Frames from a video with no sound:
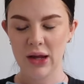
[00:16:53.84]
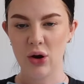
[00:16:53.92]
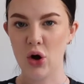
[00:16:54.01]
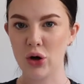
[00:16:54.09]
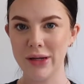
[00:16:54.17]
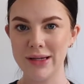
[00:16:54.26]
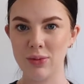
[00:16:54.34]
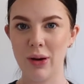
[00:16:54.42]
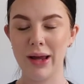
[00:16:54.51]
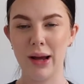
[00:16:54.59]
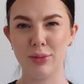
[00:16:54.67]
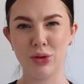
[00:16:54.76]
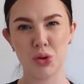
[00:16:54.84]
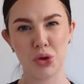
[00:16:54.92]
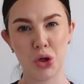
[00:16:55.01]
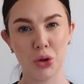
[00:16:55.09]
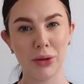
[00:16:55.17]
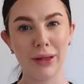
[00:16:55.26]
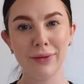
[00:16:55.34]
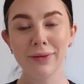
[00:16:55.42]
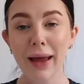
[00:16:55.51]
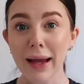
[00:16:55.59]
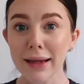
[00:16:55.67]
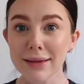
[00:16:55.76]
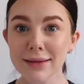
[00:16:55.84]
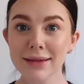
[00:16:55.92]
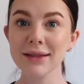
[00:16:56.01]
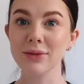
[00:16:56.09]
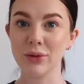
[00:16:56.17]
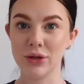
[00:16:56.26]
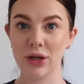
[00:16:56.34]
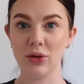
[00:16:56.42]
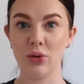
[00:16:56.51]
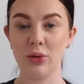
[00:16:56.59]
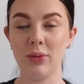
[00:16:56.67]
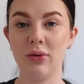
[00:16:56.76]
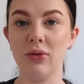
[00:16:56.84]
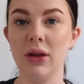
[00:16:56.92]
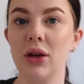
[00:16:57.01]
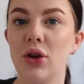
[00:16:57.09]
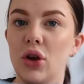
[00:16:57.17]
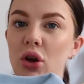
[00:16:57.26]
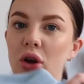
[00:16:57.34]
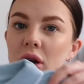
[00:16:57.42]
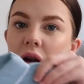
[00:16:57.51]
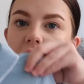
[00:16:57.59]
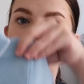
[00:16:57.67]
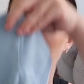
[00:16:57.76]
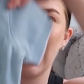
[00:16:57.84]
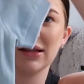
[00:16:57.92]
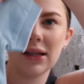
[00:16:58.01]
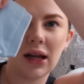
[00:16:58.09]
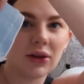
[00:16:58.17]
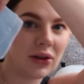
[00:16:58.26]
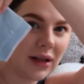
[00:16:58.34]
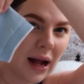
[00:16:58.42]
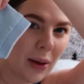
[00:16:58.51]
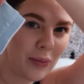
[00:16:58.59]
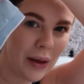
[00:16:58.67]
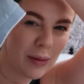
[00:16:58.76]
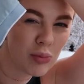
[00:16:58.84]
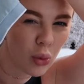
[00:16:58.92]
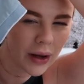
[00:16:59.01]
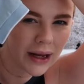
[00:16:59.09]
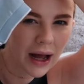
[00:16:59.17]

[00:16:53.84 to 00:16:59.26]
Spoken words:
on his way up to a toddler phase, which I thought would be really cute as another like big boy